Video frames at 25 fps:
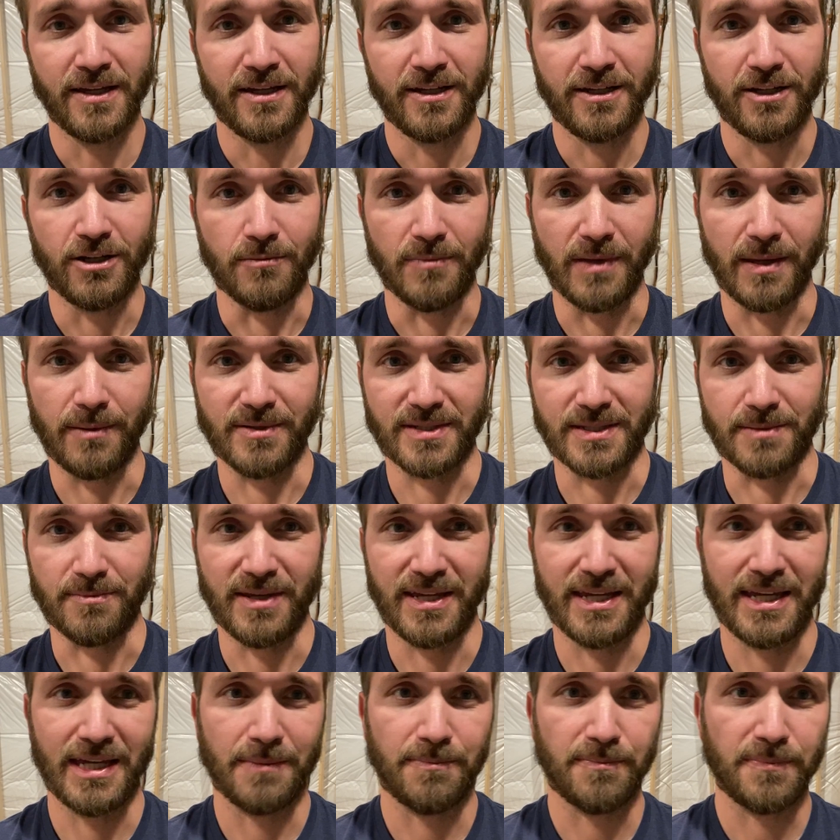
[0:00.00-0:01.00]
maybe some
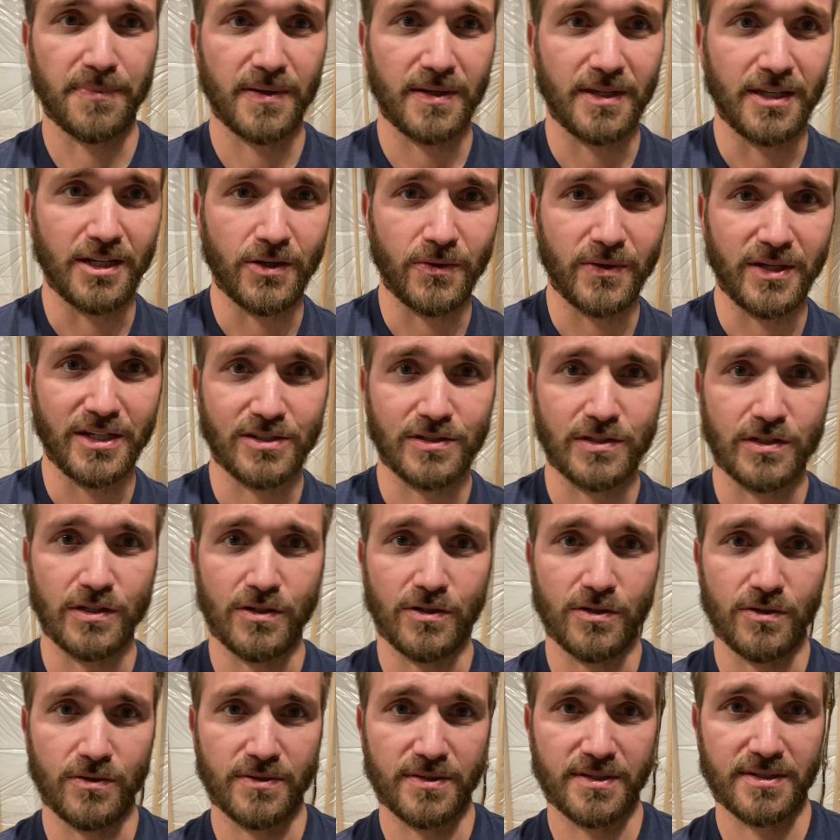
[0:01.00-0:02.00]
hip,
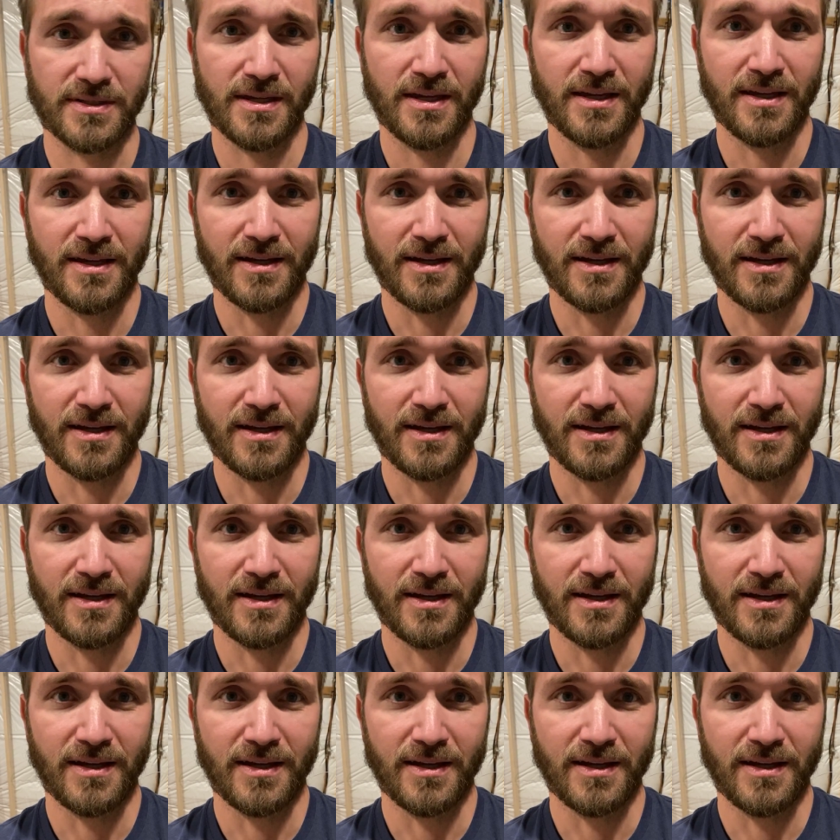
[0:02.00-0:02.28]
issues.